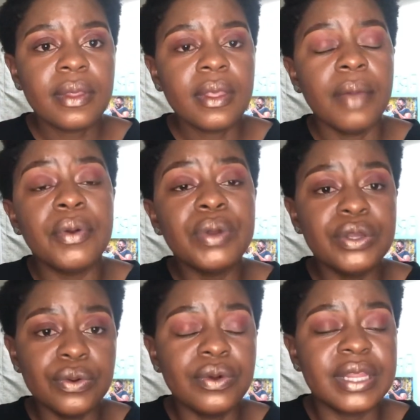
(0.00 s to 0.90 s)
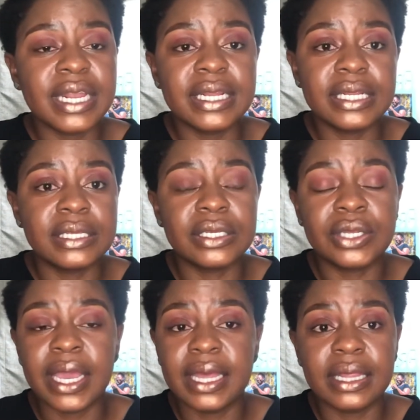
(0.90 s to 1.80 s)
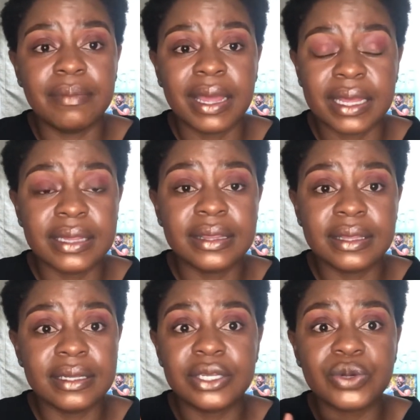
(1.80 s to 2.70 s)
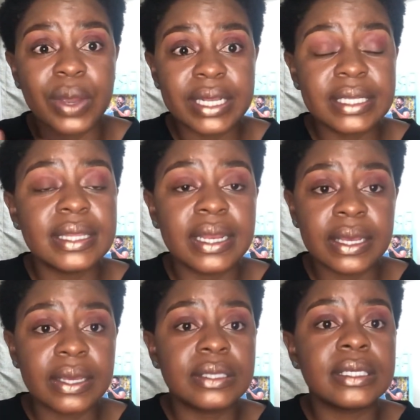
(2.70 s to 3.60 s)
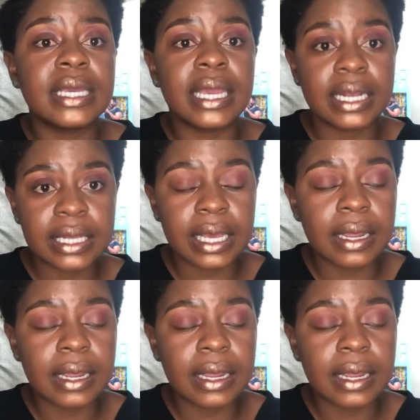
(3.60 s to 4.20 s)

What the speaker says: but we don't know that it is taking them like 20-30 years to get there.